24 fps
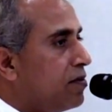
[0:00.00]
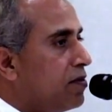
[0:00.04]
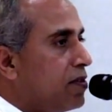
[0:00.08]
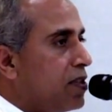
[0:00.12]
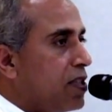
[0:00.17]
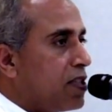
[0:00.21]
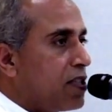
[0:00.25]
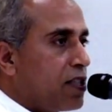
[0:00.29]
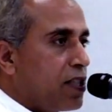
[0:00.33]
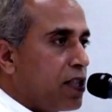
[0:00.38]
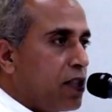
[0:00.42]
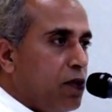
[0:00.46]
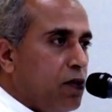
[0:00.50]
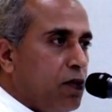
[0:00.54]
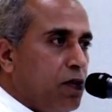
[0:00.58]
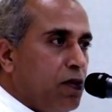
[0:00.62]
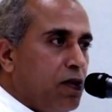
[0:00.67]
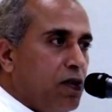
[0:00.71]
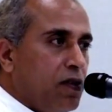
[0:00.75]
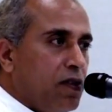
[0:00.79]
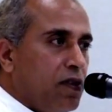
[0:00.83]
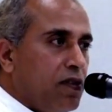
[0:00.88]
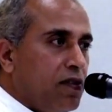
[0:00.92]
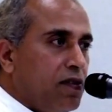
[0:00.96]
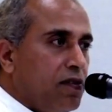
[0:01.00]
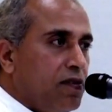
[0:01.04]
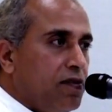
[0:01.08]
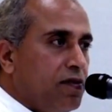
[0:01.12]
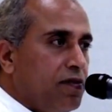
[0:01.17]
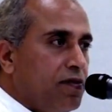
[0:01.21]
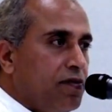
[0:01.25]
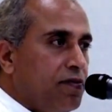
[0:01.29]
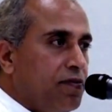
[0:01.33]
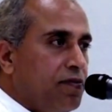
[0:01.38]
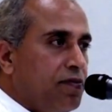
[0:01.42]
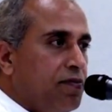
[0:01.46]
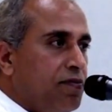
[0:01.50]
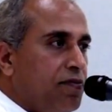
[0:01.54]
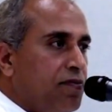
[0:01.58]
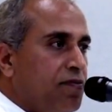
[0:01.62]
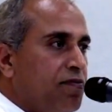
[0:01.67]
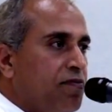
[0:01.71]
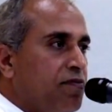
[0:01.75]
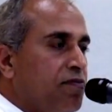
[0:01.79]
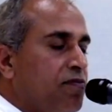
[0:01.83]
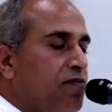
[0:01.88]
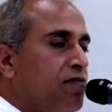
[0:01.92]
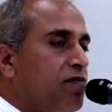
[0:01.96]
Just ignore.
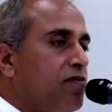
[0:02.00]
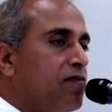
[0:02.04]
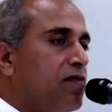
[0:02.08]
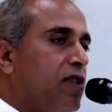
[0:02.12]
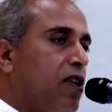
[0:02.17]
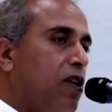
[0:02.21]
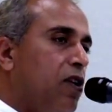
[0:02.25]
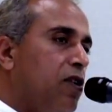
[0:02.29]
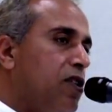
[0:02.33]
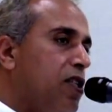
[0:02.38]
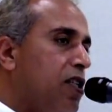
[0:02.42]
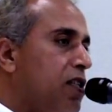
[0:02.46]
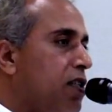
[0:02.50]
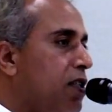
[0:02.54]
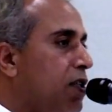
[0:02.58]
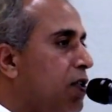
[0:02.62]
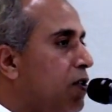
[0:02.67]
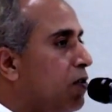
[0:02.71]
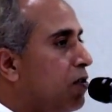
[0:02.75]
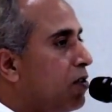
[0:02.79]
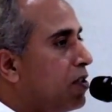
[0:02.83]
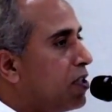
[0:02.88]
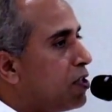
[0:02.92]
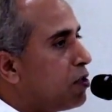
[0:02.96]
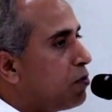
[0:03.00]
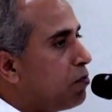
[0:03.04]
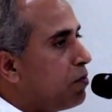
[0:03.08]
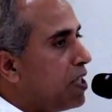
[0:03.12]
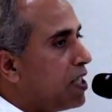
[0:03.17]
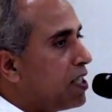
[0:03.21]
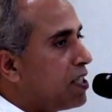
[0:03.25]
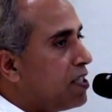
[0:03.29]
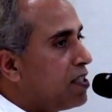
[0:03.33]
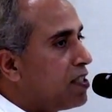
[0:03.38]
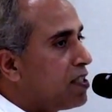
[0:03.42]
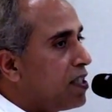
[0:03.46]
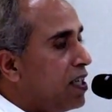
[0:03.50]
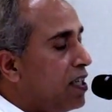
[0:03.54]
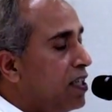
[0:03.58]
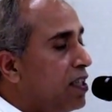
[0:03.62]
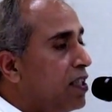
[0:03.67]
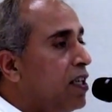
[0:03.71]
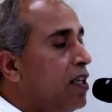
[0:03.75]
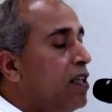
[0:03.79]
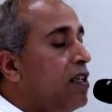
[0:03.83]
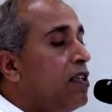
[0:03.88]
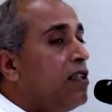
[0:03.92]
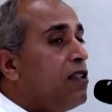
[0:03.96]
Consciously don't speak
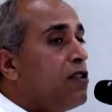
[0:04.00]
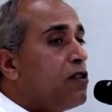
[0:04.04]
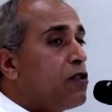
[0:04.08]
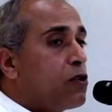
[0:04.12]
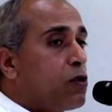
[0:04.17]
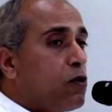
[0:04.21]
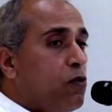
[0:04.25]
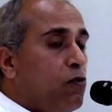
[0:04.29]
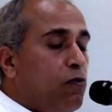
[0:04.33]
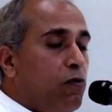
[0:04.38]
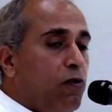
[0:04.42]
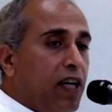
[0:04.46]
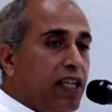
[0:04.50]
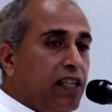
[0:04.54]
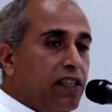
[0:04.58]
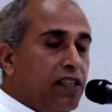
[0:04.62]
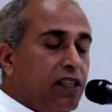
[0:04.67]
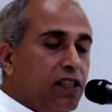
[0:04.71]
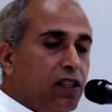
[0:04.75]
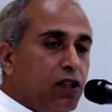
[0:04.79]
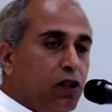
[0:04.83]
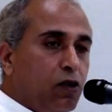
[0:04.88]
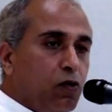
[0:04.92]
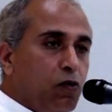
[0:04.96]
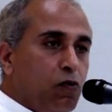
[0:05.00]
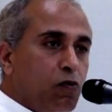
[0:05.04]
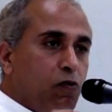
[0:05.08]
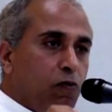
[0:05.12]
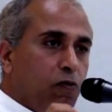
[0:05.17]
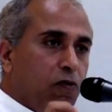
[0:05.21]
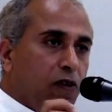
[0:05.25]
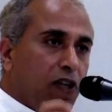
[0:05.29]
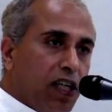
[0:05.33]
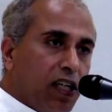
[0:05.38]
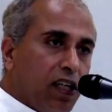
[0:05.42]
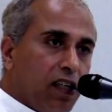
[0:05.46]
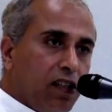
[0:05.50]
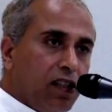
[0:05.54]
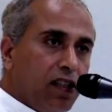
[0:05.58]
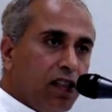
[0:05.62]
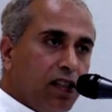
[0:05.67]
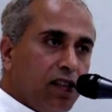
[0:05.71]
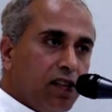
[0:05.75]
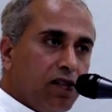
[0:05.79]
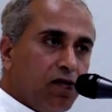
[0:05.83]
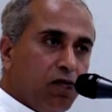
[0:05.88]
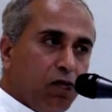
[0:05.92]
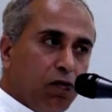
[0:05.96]
inside. So when you work
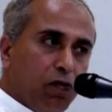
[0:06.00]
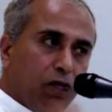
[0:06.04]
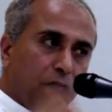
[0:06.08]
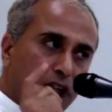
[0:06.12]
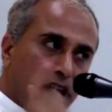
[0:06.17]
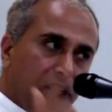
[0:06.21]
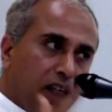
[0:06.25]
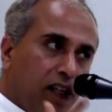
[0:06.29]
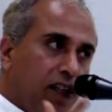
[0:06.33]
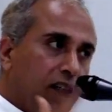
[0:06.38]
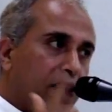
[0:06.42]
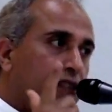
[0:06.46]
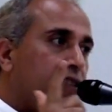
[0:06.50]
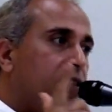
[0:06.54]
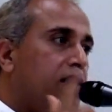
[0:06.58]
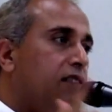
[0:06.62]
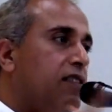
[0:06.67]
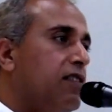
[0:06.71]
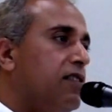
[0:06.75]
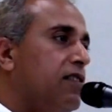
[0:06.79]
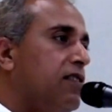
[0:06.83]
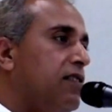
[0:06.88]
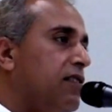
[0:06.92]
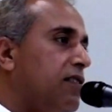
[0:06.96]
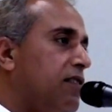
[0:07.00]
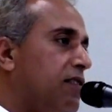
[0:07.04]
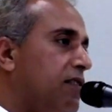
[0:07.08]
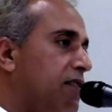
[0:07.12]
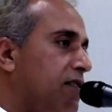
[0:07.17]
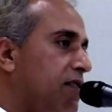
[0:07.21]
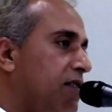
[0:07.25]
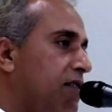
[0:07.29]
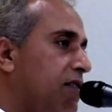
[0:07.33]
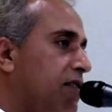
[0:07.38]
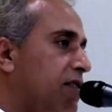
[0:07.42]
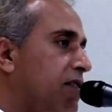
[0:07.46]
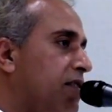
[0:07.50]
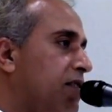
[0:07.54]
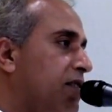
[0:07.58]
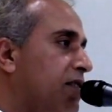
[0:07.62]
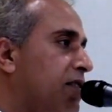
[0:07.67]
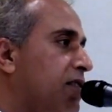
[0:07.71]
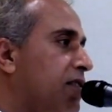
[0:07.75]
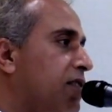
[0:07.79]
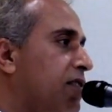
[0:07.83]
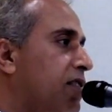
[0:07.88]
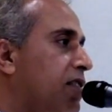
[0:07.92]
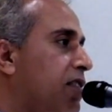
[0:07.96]
on word,
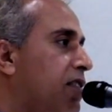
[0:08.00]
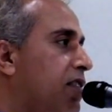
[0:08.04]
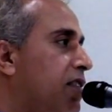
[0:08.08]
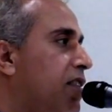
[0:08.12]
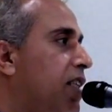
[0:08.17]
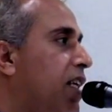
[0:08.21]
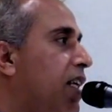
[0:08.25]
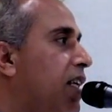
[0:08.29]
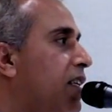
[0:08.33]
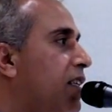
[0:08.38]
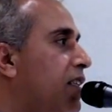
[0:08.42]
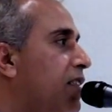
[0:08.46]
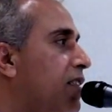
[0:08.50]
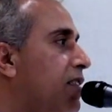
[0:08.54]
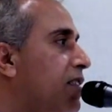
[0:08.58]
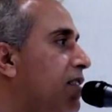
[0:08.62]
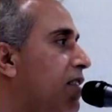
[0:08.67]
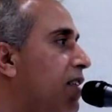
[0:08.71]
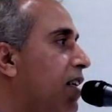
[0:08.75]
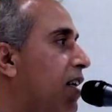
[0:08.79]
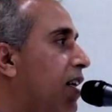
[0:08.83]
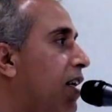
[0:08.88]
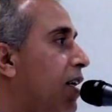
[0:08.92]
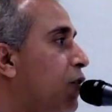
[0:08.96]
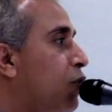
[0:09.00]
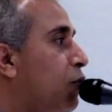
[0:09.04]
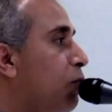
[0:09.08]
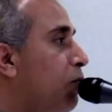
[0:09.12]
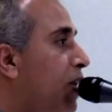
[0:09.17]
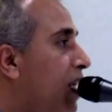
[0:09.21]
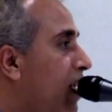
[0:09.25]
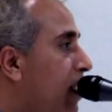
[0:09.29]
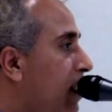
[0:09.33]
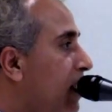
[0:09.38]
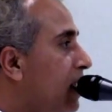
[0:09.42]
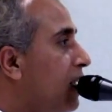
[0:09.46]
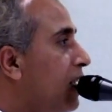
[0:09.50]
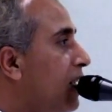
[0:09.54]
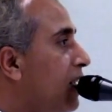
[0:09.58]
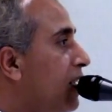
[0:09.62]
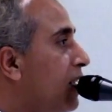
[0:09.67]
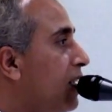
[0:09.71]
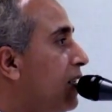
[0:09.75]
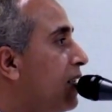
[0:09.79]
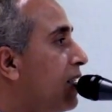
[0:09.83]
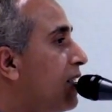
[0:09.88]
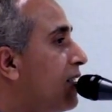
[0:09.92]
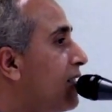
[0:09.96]
then
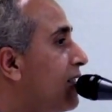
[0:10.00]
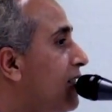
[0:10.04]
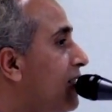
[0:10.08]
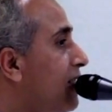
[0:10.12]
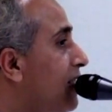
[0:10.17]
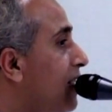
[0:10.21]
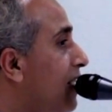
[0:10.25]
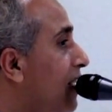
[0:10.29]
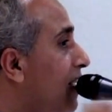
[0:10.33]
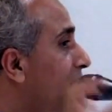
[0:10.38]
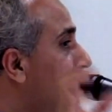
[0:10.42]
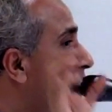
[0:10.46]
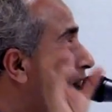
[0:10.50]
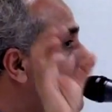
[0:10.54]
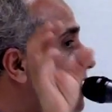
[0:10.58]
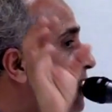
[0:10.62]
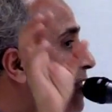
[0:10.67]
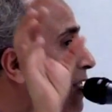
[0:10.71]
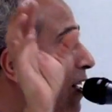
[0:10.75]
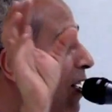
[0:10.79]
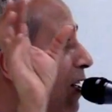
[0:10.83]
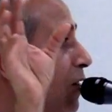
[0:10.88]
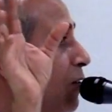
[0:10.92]
automatically the scenes,